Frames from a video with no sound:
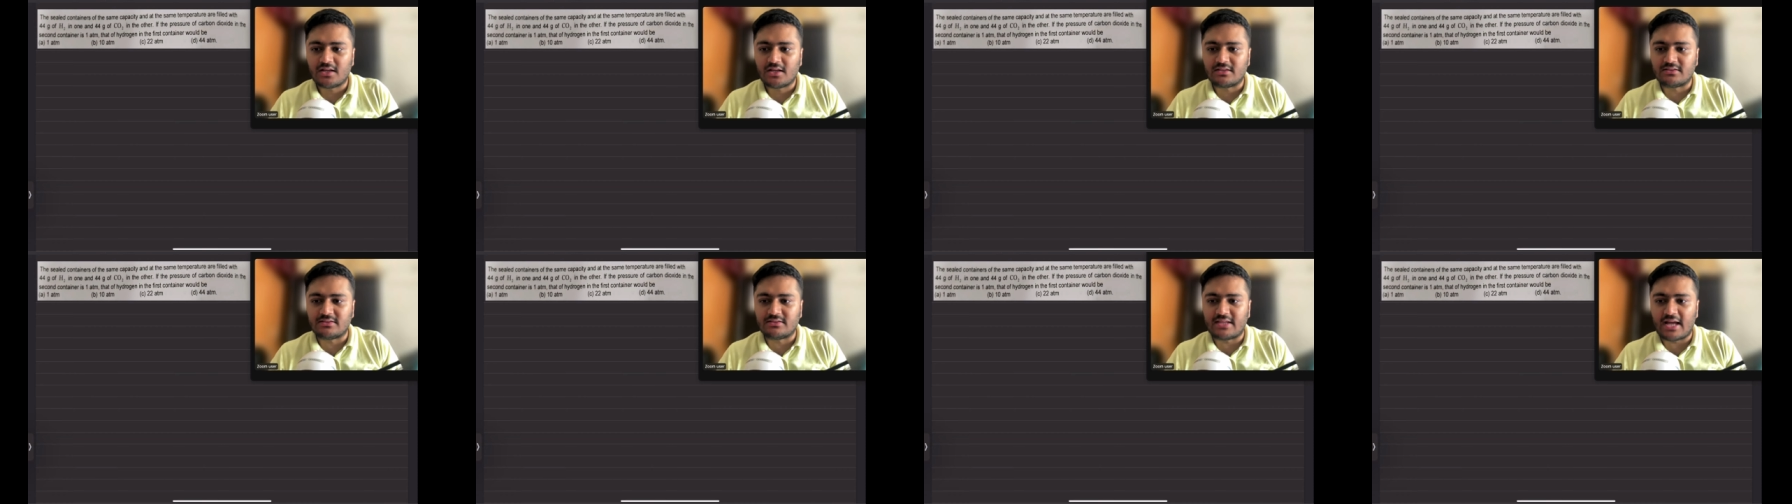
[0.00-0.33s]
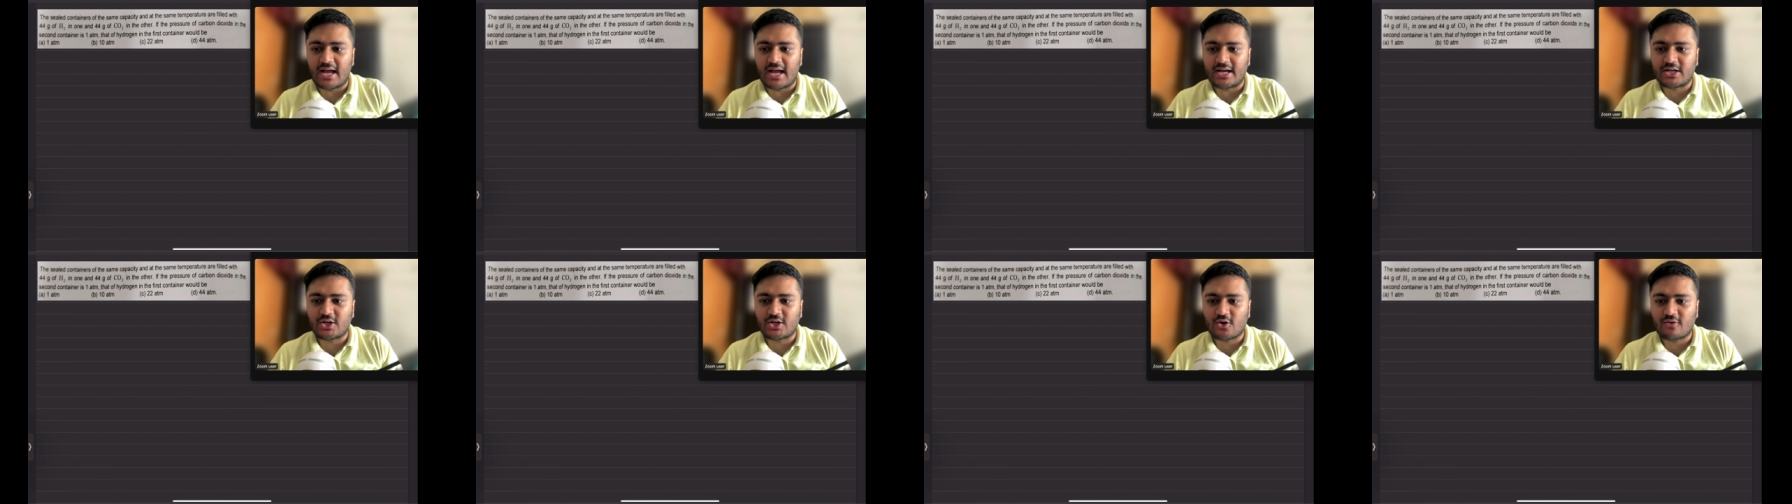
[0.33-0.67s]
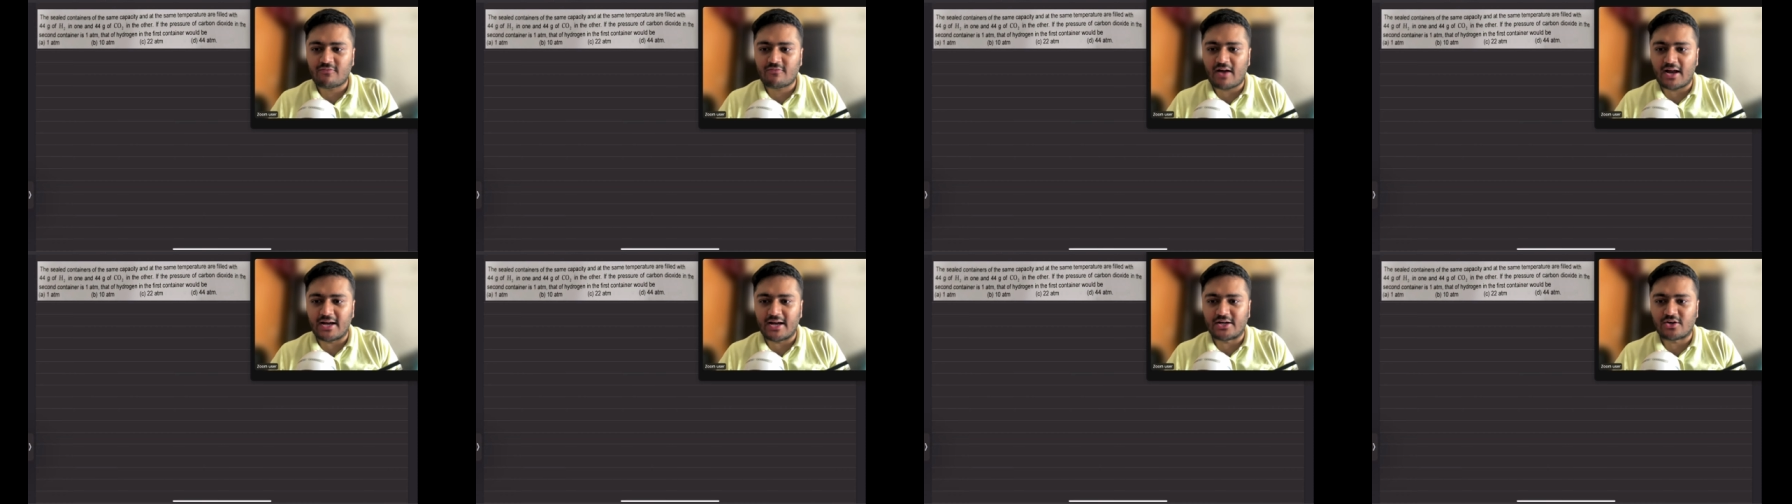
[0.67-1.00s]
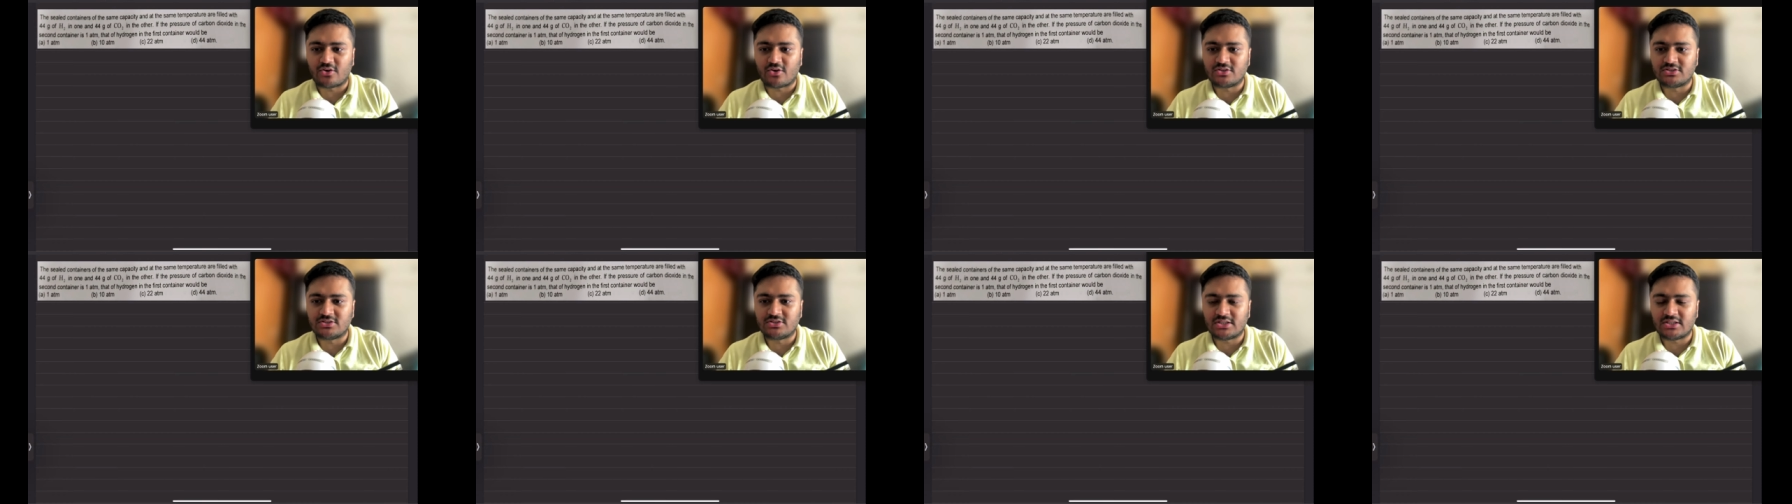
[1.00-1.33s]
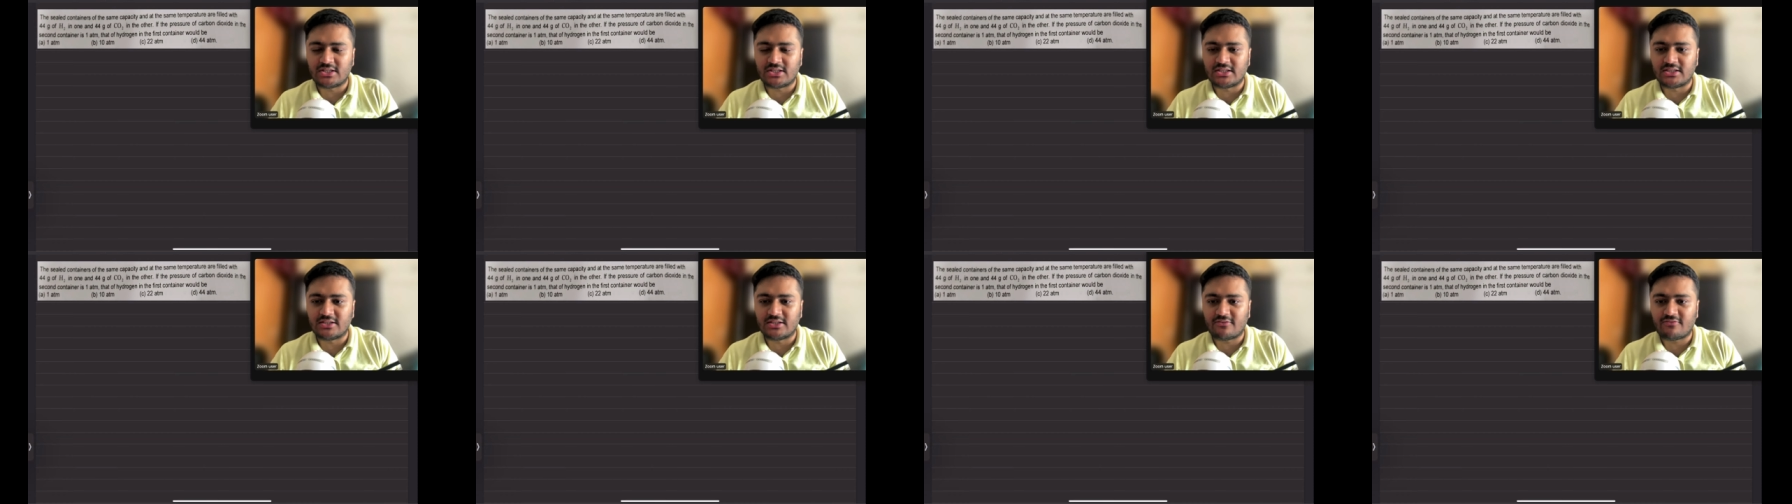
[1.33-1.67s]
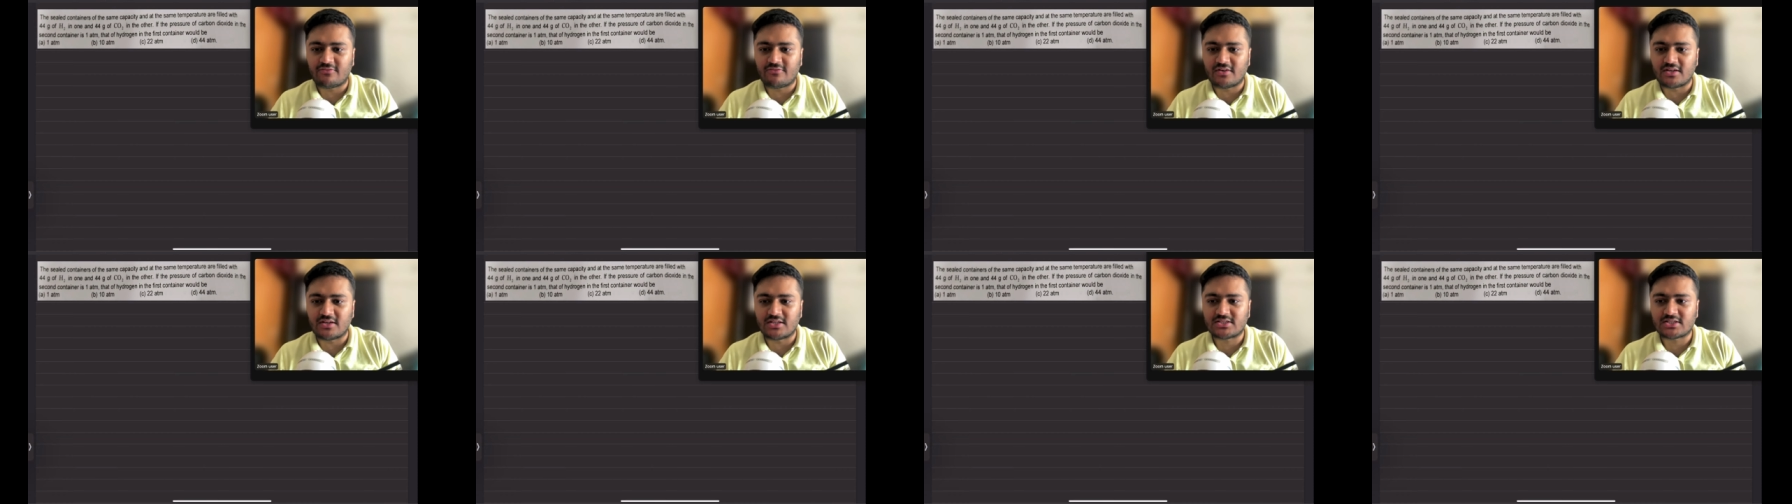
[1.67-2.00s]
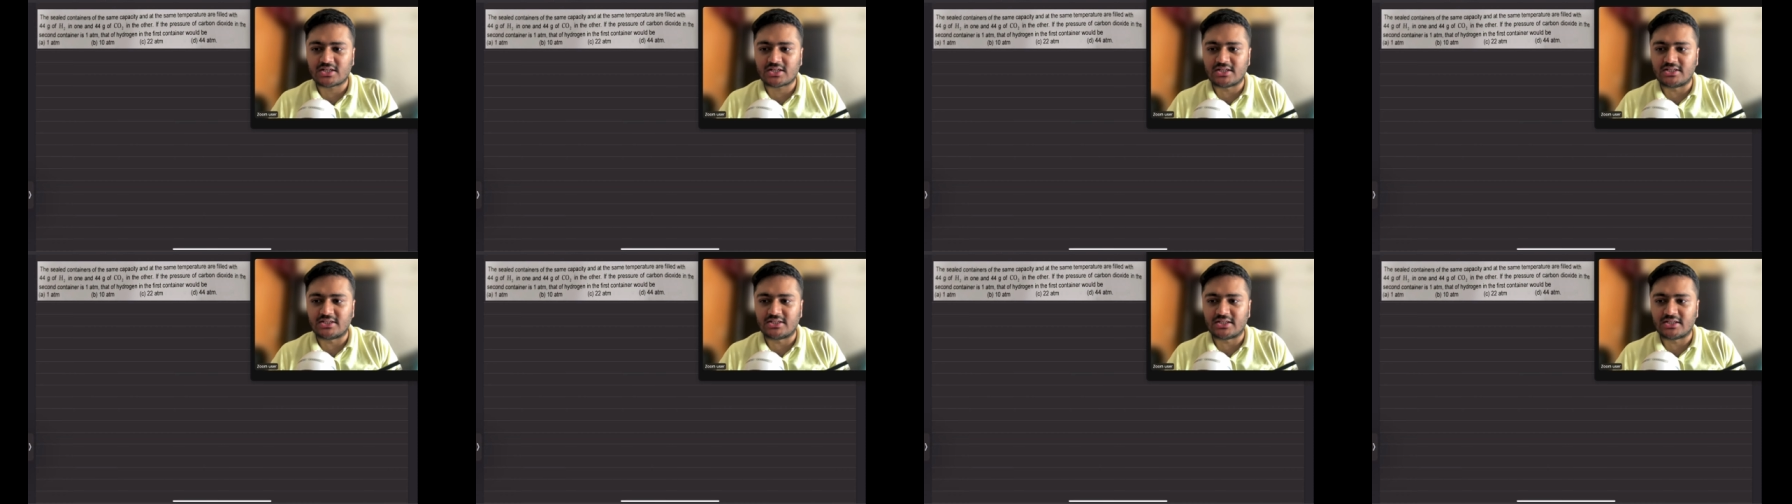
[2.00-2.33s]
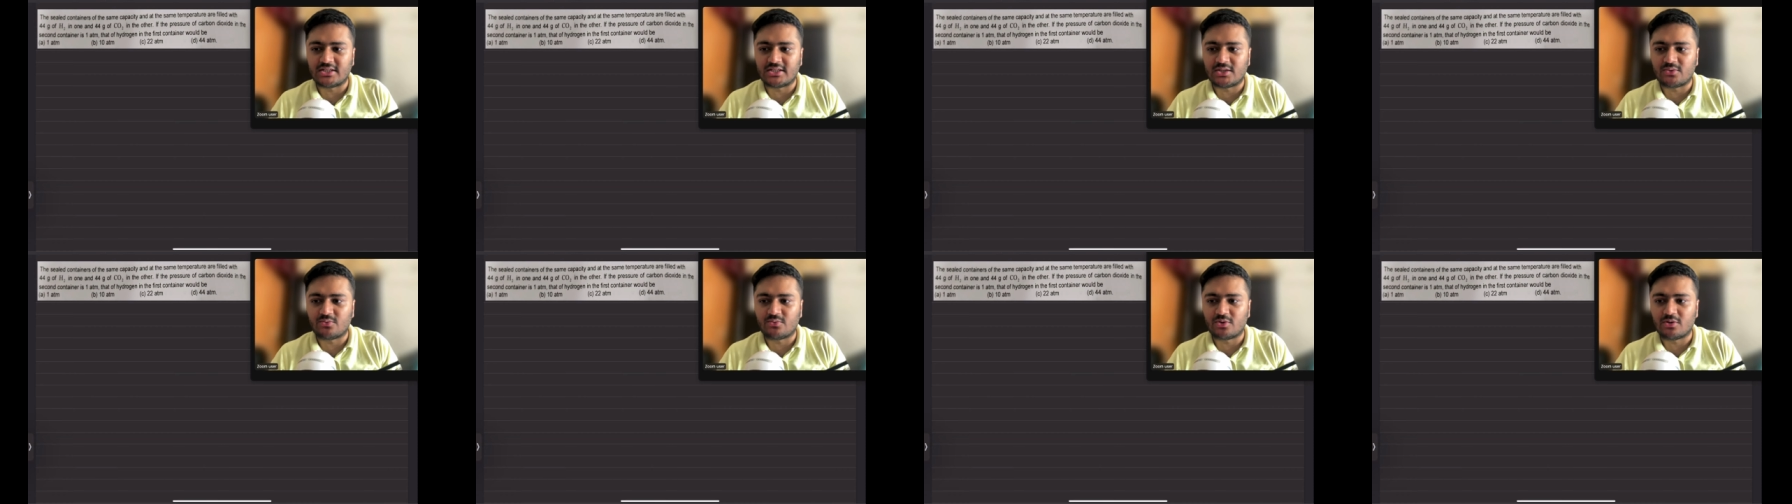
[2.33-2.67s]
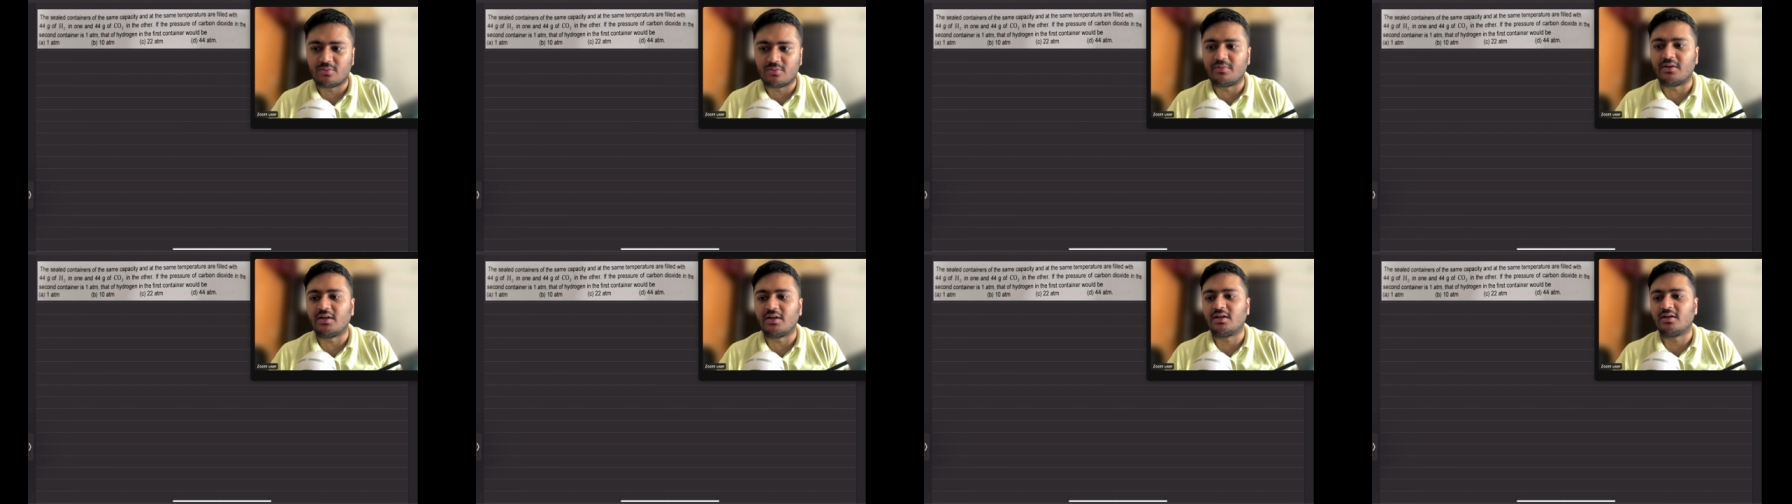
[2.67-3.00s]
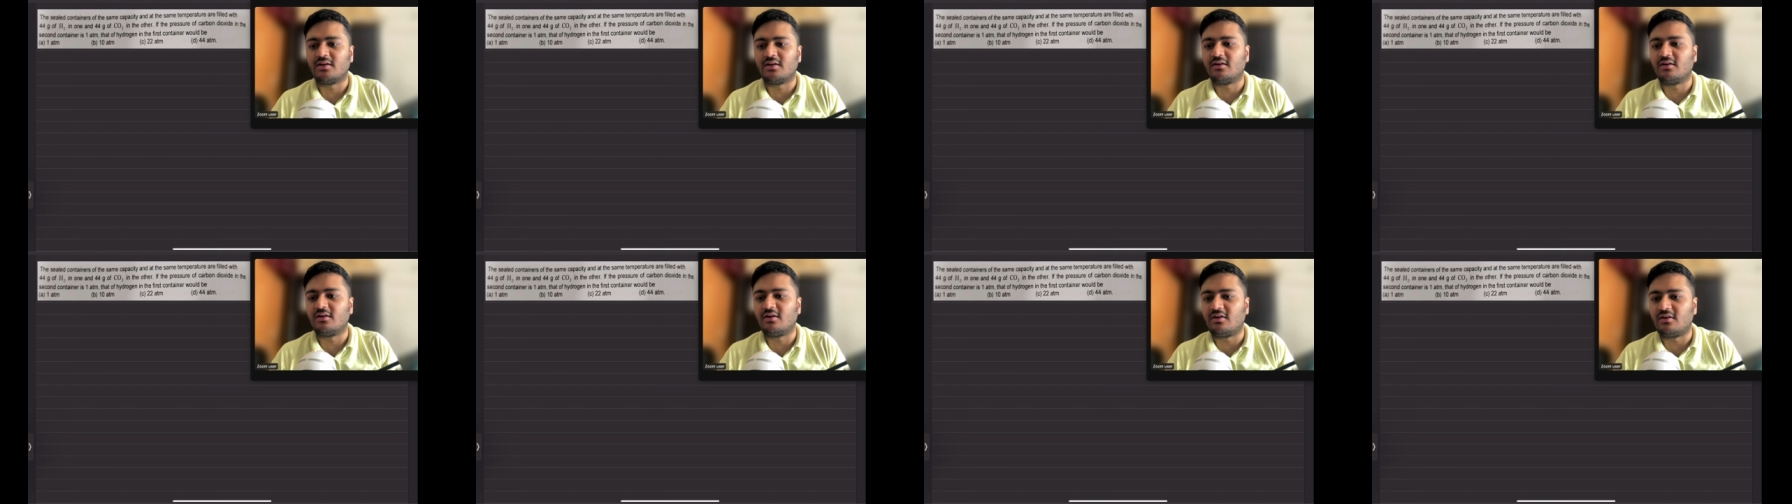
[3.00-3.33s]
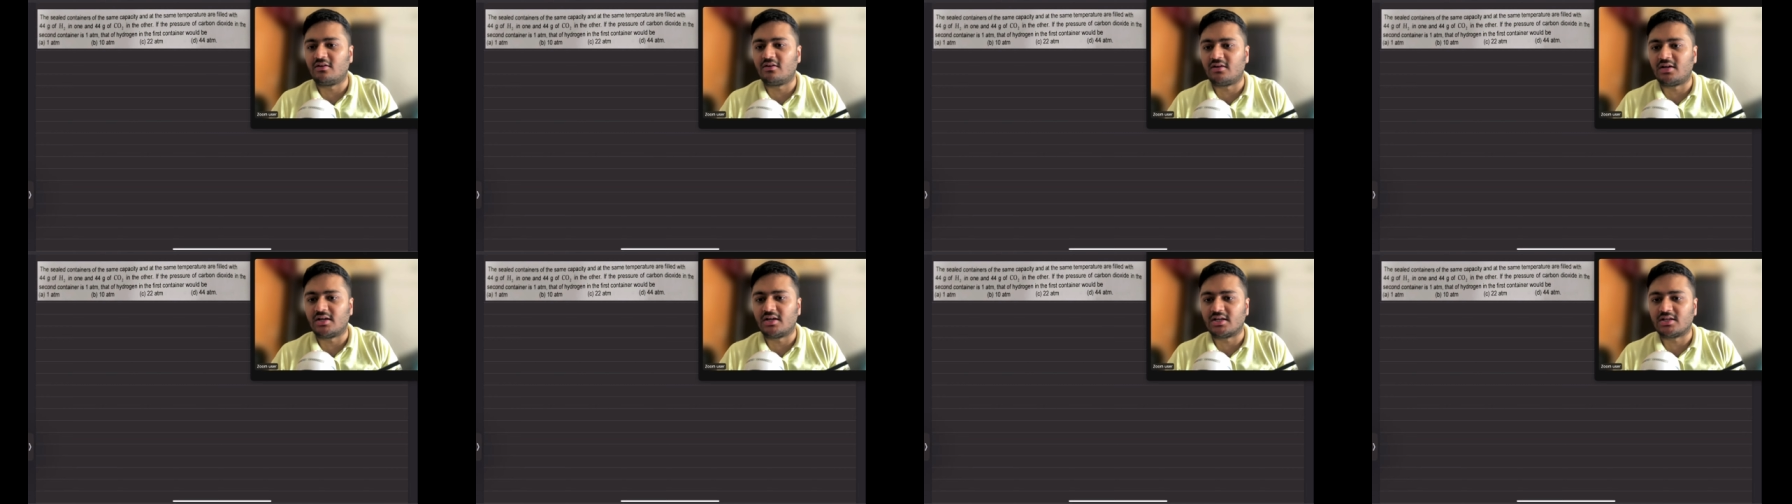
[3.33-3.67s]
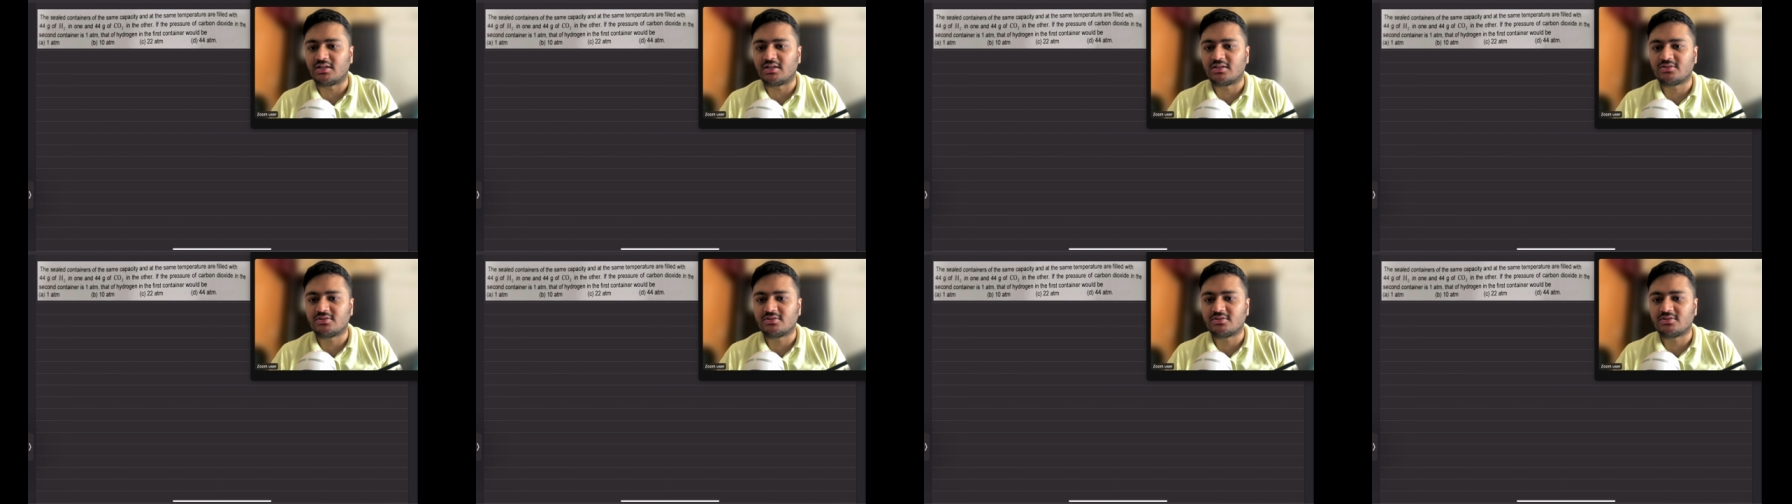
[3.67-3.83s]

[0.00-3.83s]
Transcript: that of hydrogen in the first container would be, all right.